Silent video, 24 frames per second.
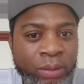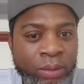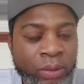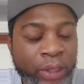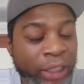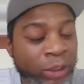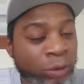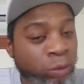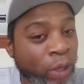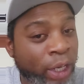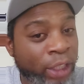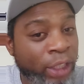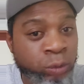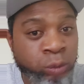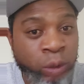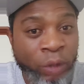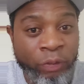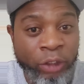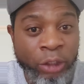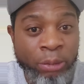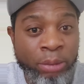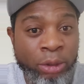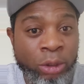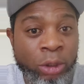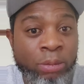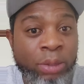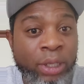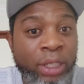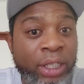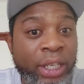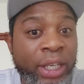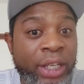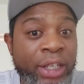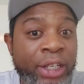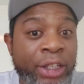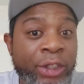That's why Swifty Blue
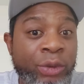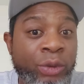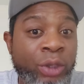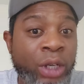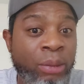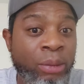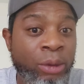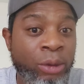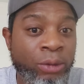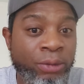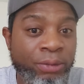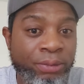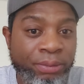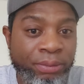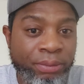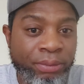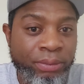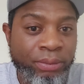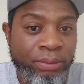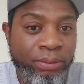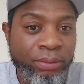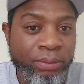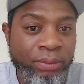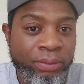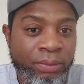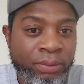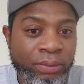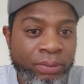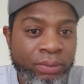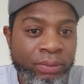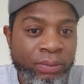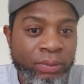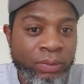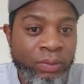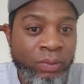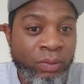been getting in trouble.
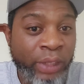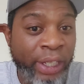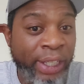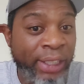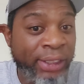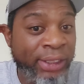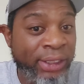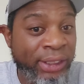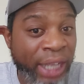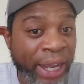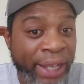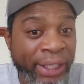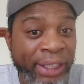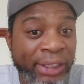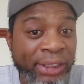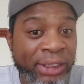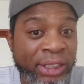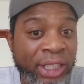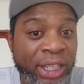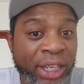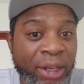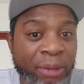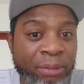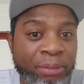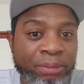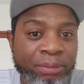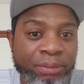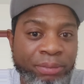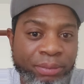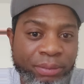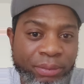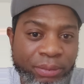They silenced him.